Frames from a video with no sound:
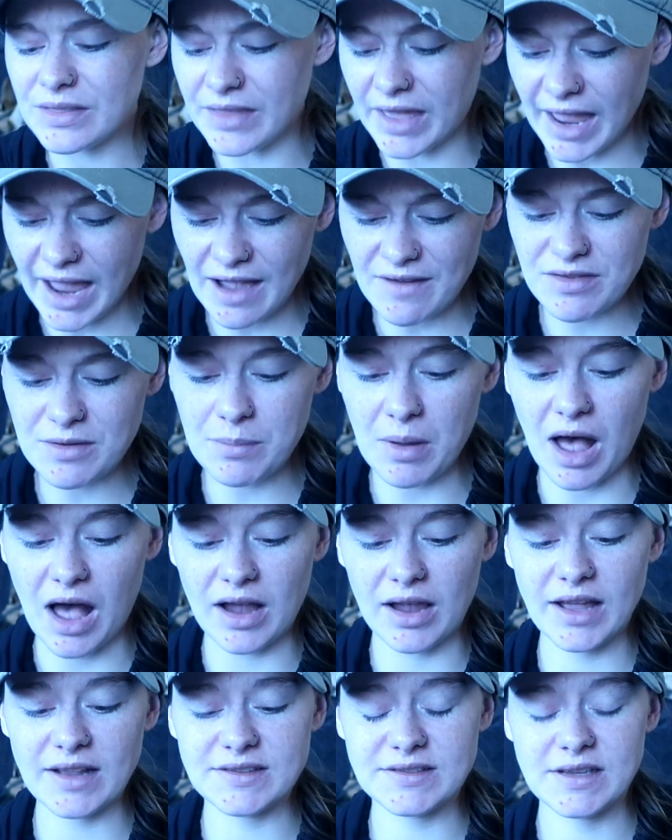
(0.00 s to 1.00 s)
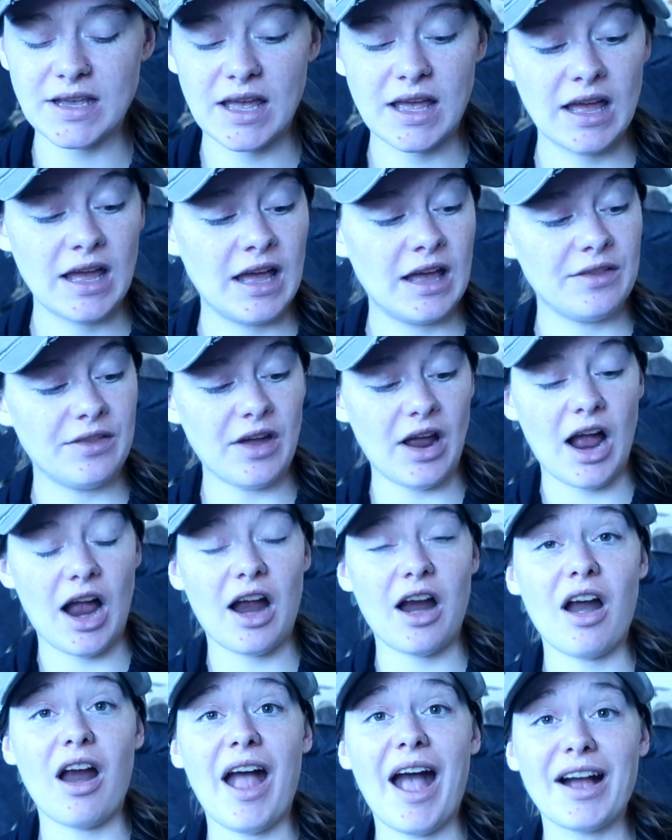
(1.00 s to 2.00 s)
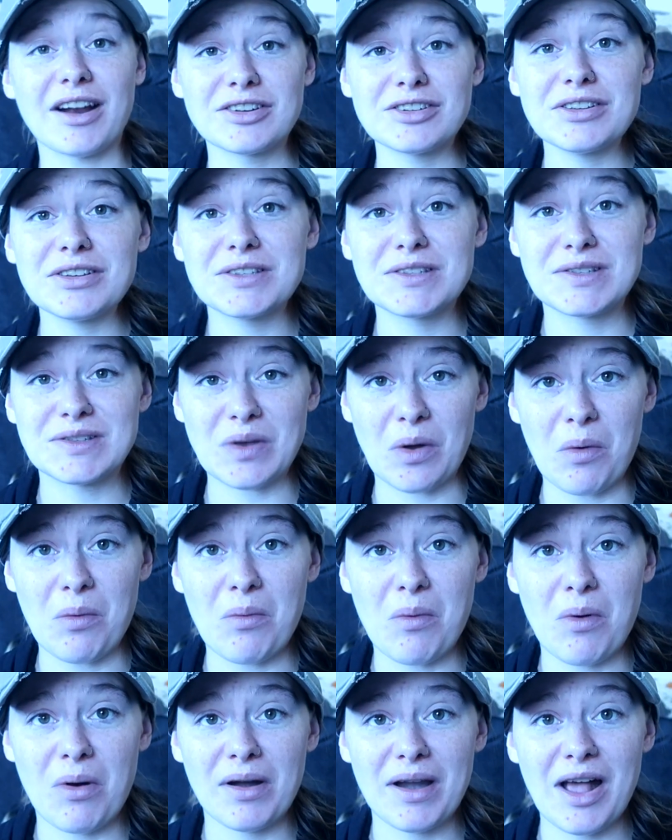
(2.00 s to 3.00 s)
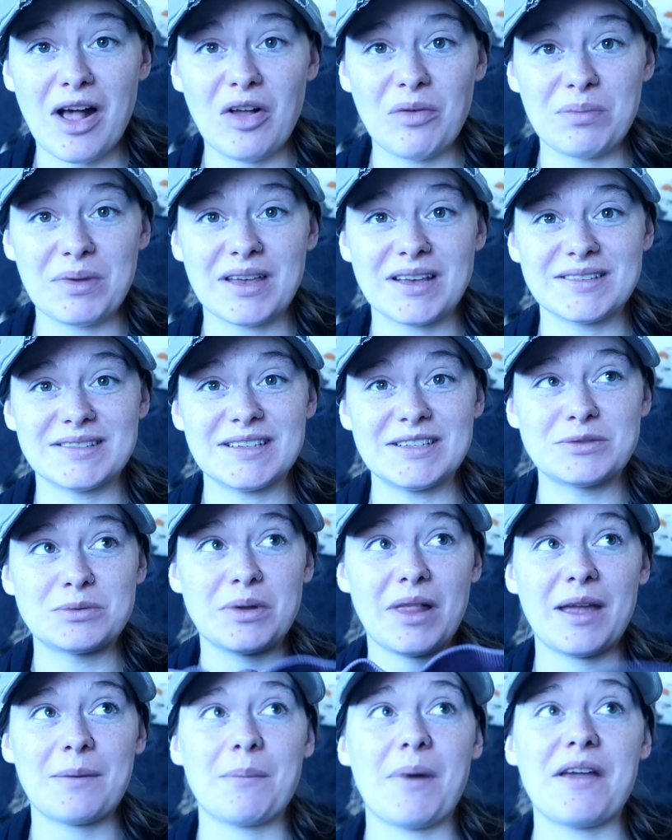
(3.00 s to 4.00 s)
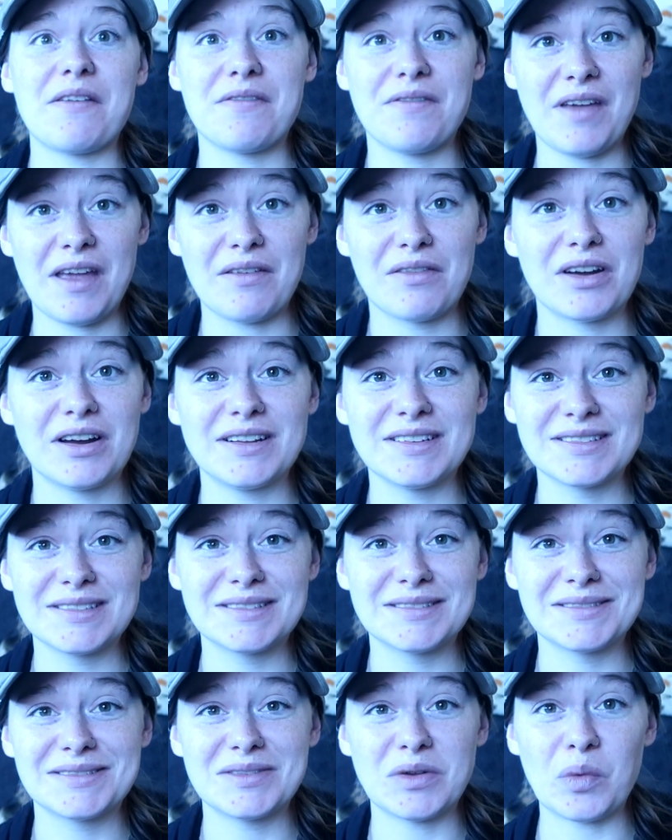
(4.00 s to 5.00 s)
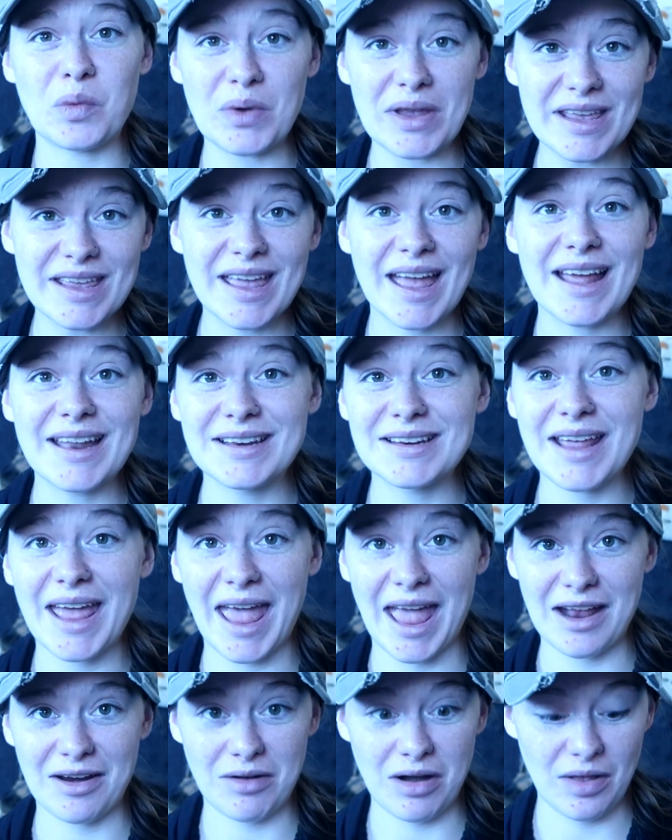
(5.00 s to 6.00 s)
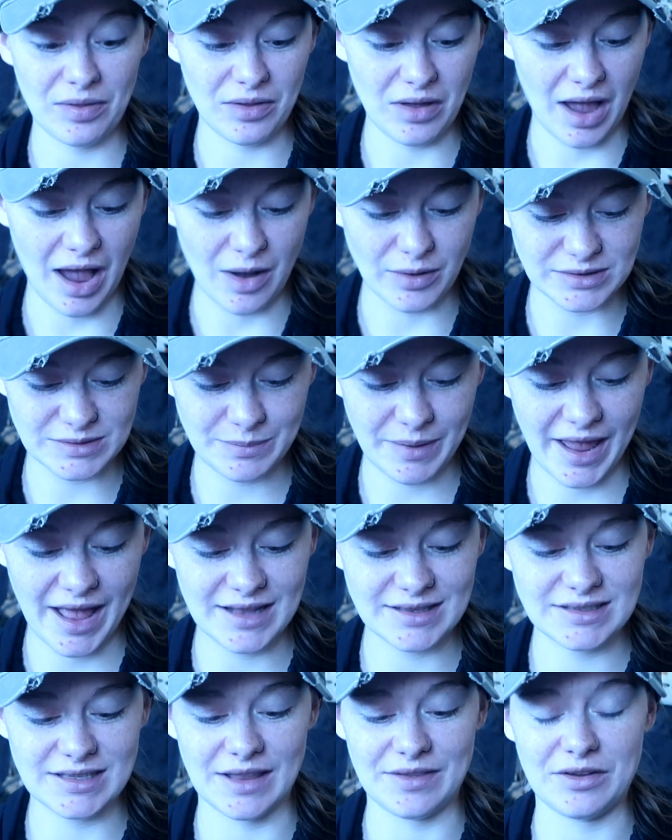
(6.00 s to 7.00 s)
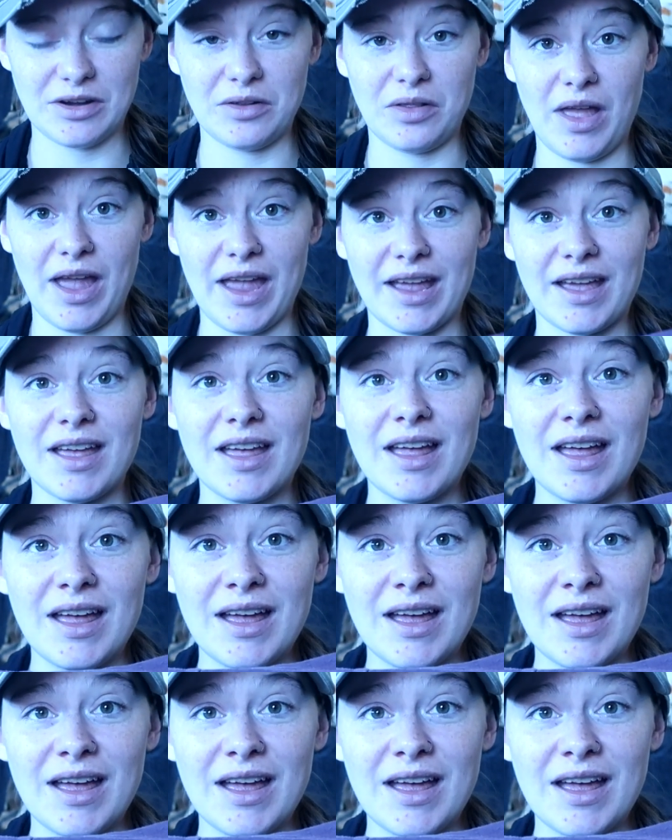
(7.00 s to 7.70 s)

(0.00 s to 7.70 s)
They have the pockets. They're actually so worn out because these were like my favorite weekend hang around the house pants that they're like